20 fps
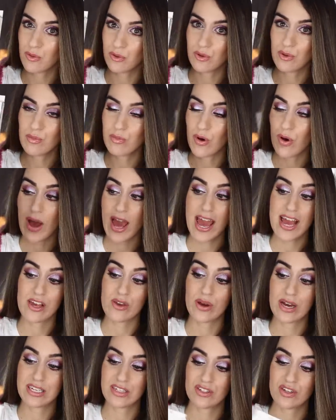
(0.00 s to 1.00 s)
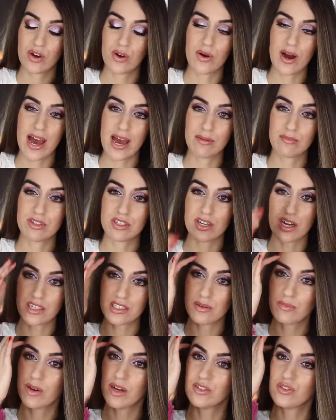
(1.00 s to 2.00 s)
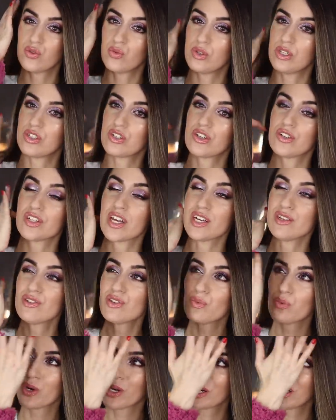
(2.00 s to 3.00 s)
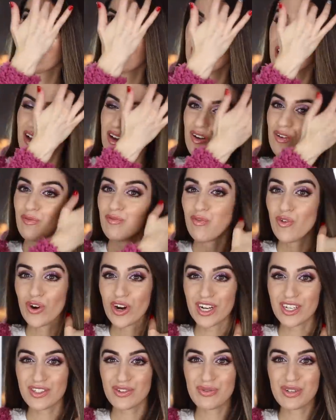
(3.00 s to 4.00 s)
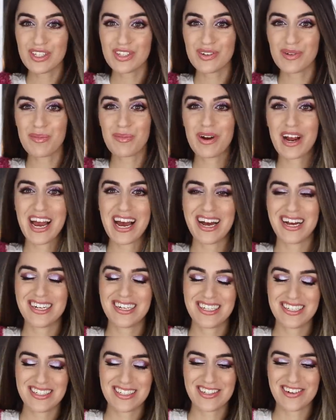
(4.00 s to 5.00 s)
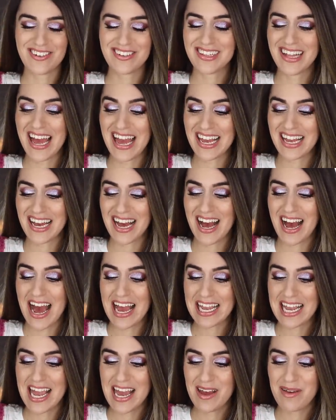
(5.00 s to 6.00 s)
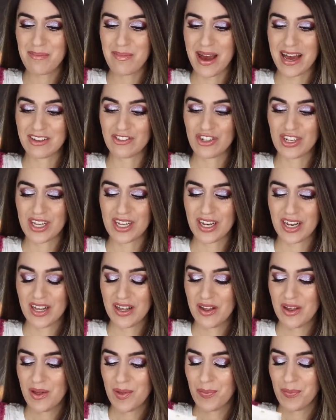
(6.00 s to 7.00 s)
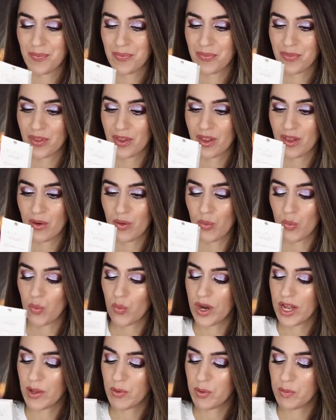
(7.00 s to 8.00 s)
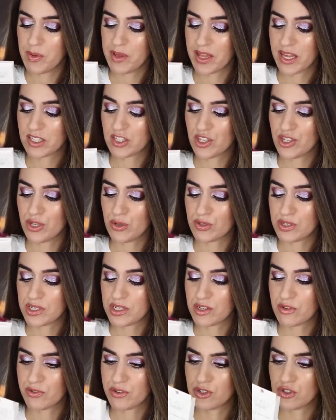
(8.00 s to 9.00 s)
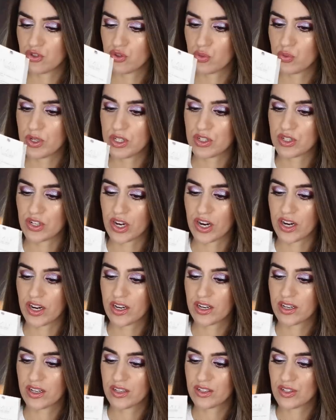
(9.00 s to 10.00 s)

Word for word: Oh boy, you guys know I am stocked up on tweezers. I used to work for a tweezer brand, so like I can't imagine what it would be like to use a different tweezer.